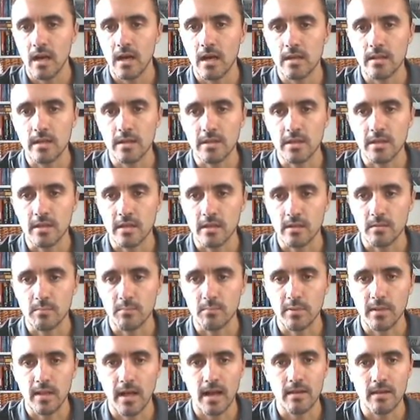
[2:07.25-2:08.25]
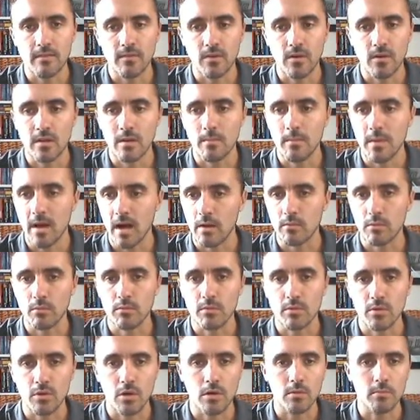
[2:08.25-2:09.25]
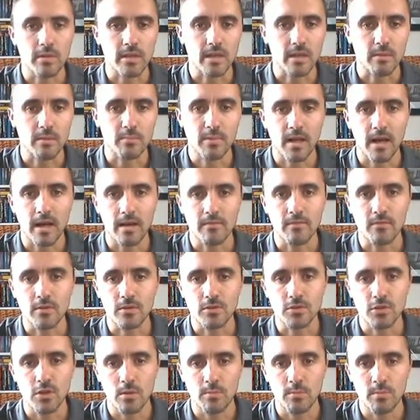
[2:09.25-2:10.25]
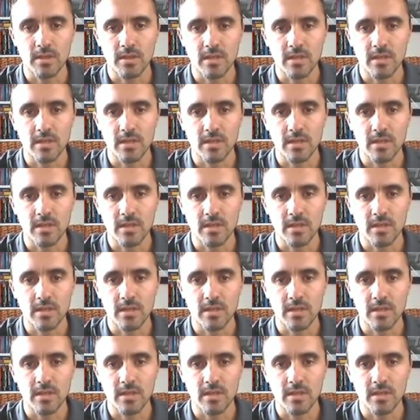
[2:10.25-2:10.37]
and then you can apply for them how you would normally apply for a job.